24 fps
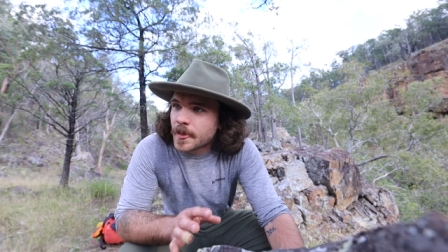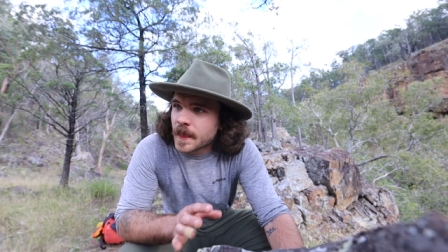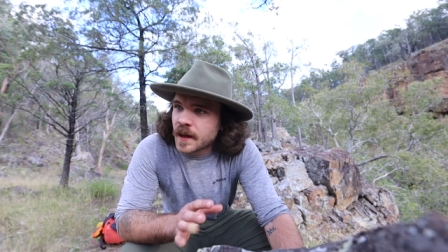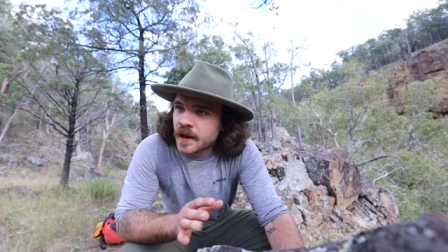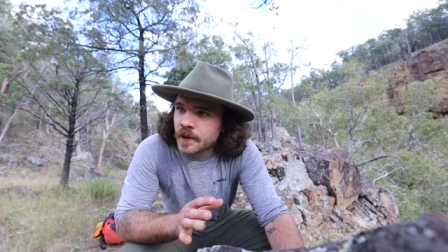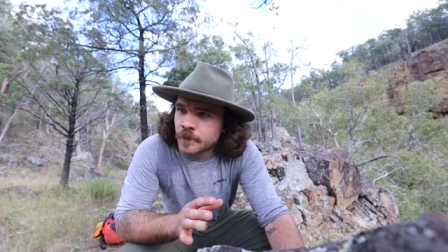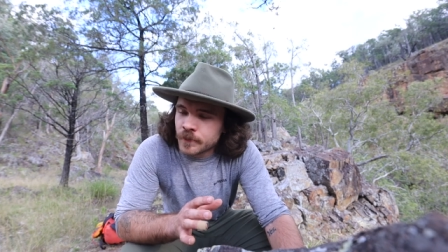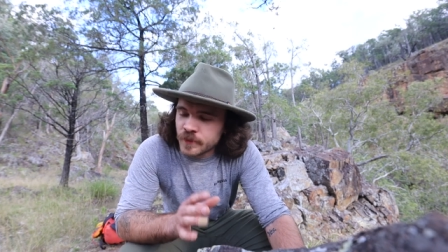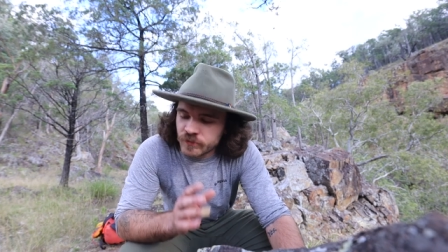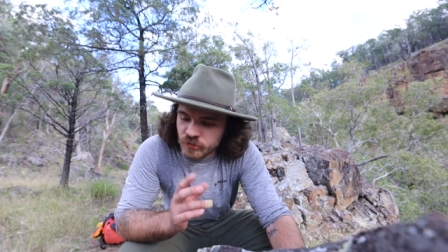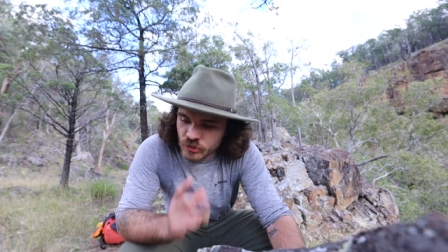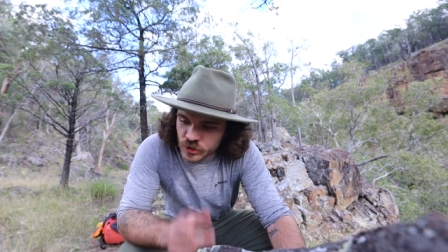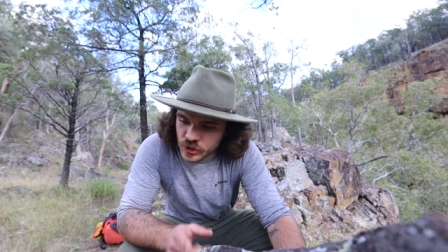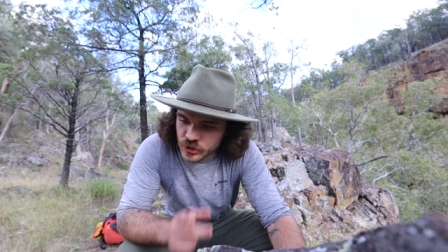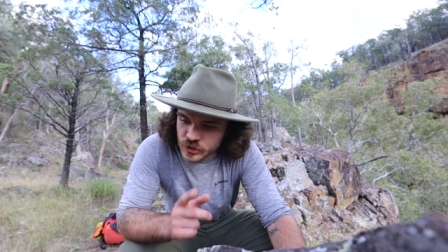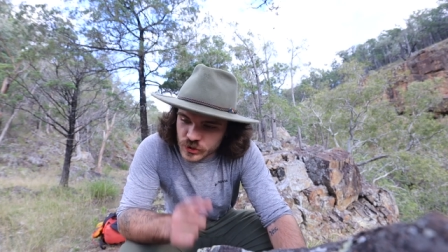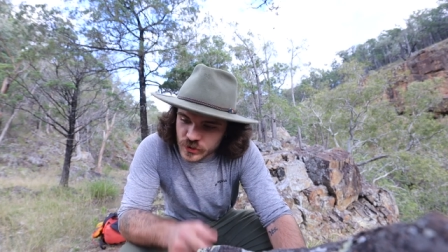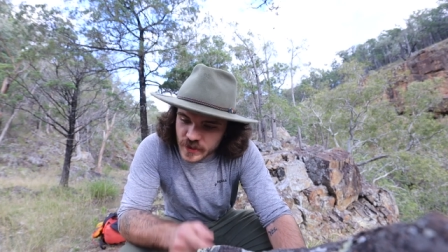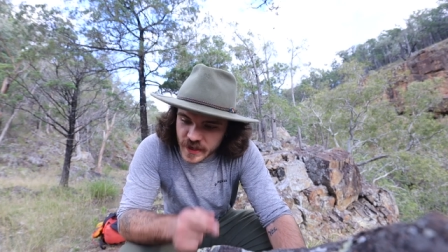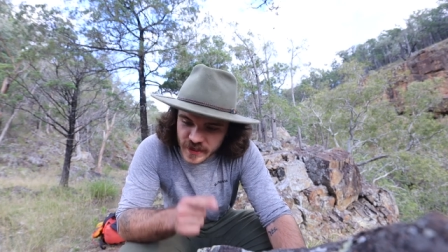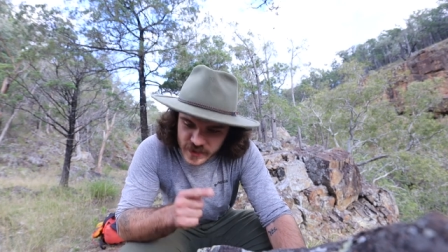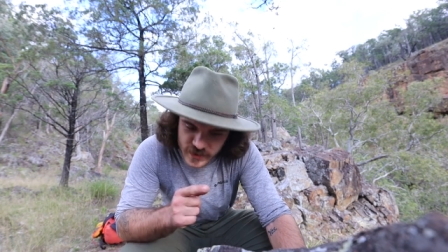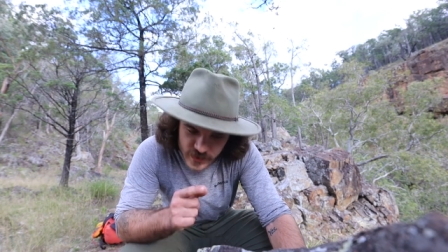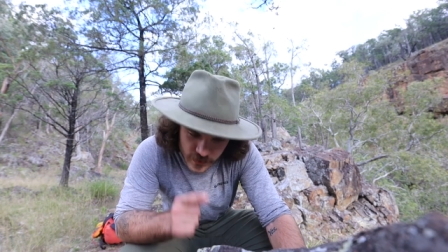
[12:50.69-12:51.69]
Um, we've got to
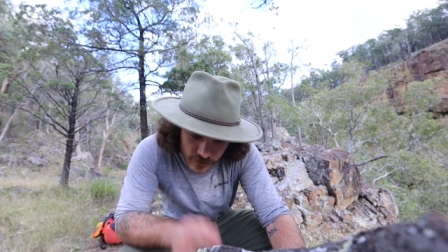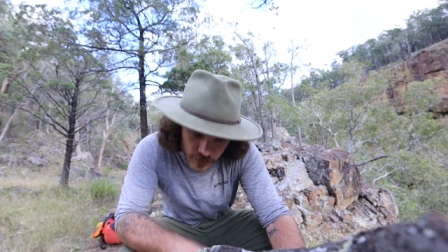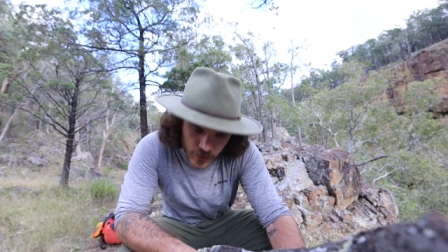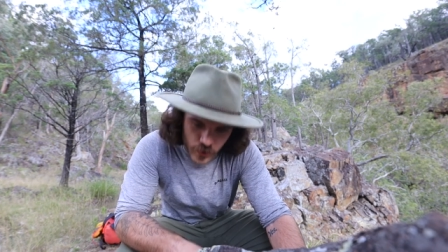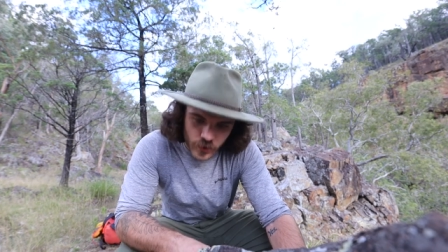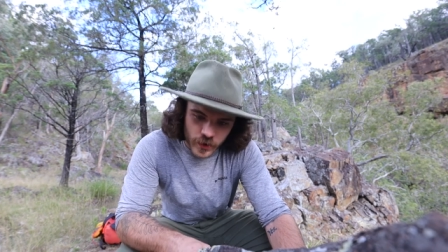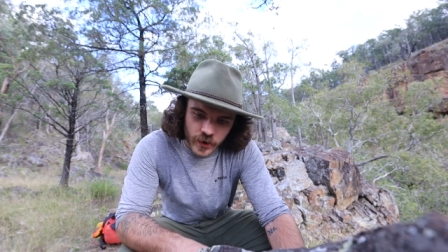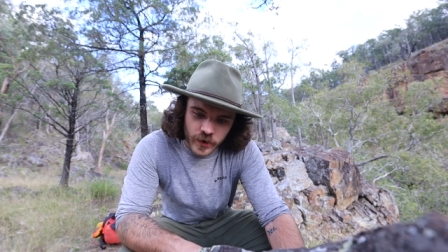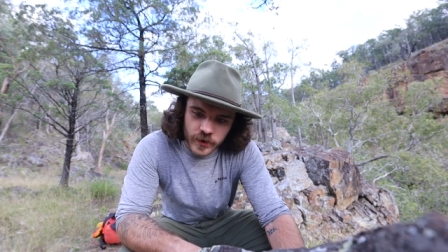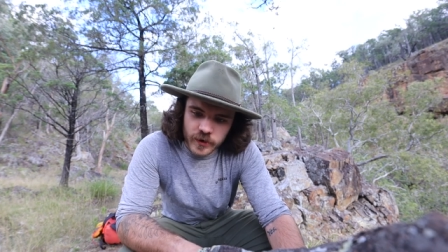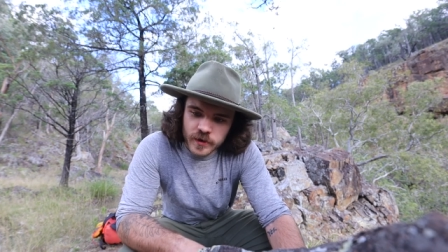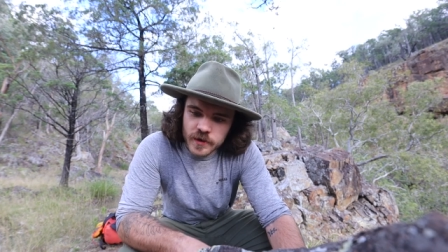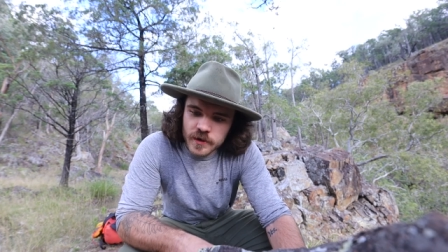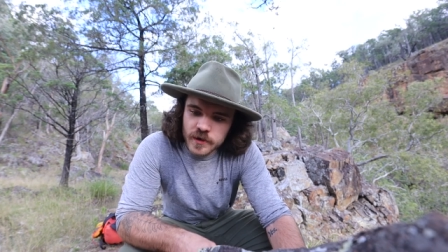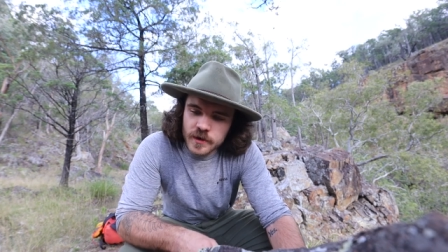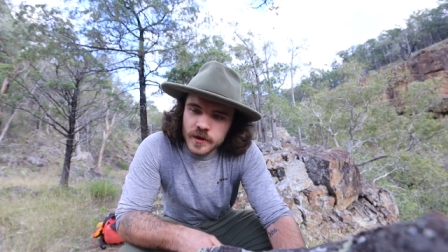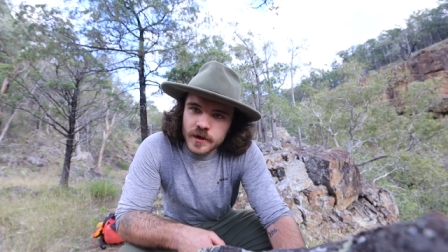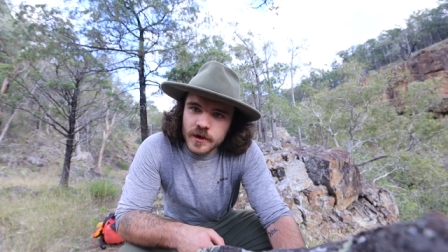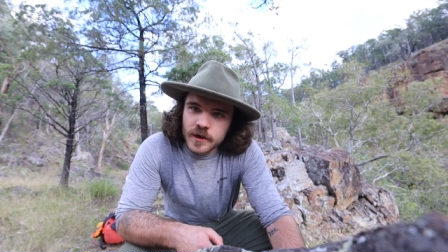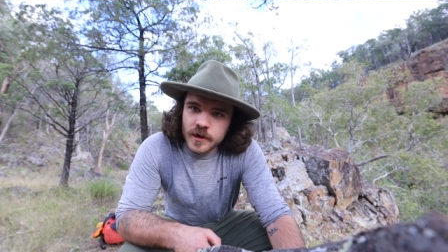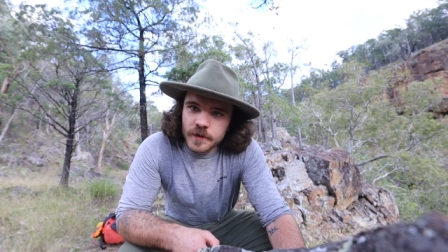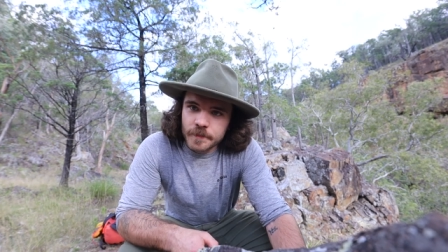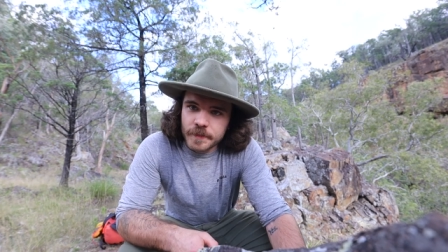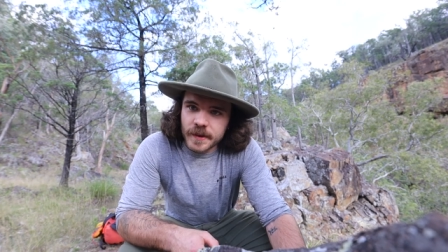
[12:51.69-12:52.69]
do that tomorrow,
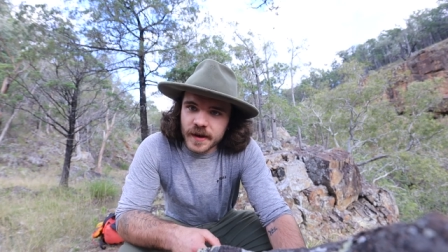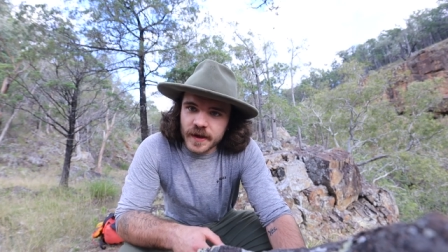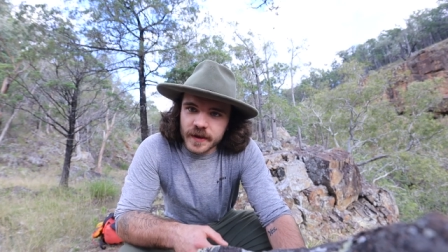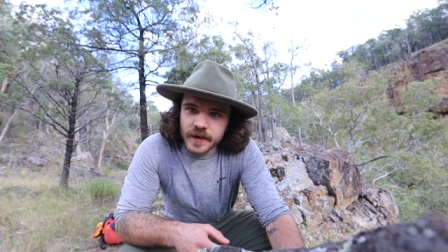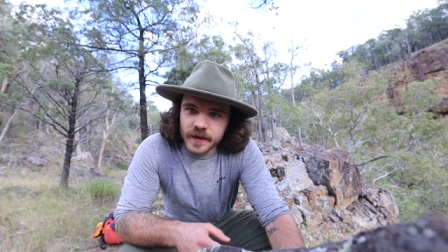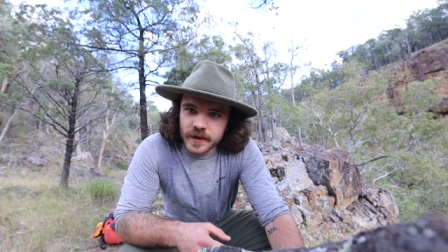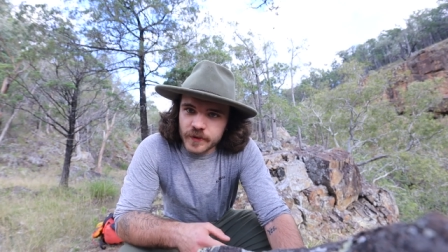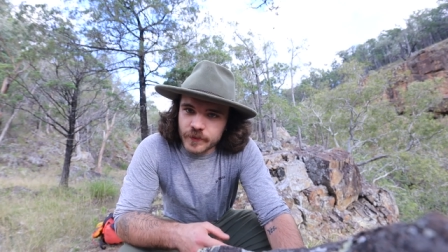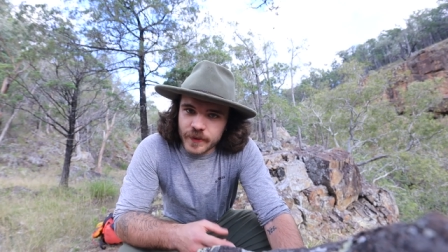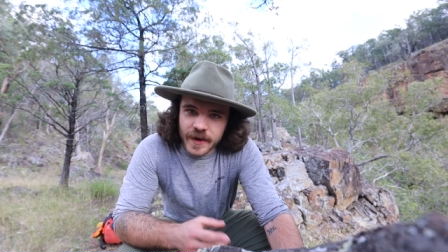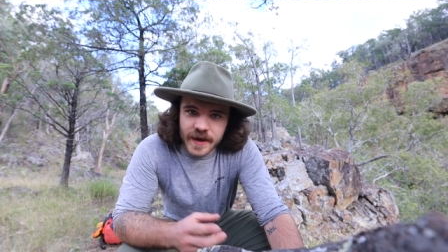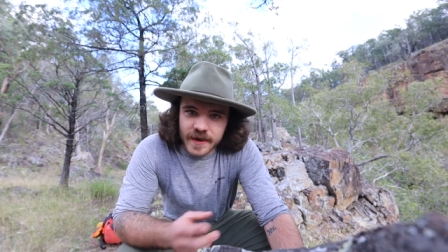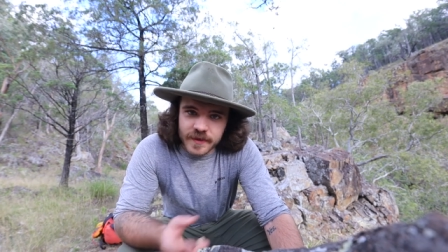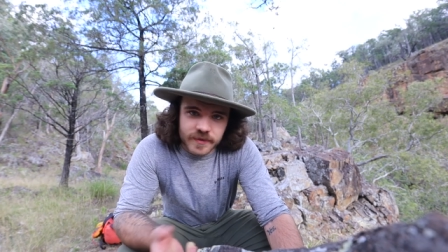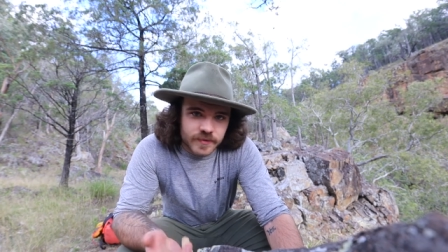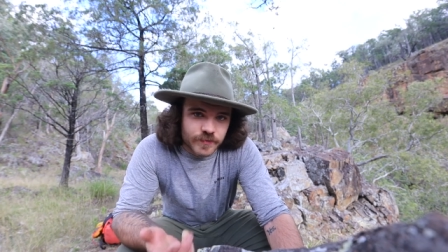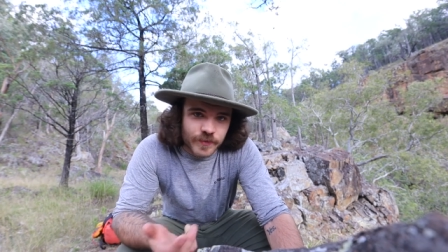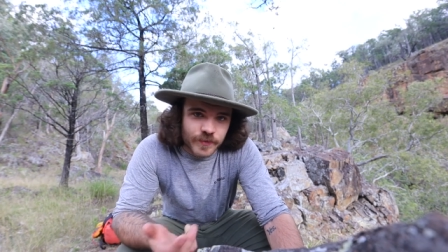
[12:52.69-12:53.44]
but uh, we're,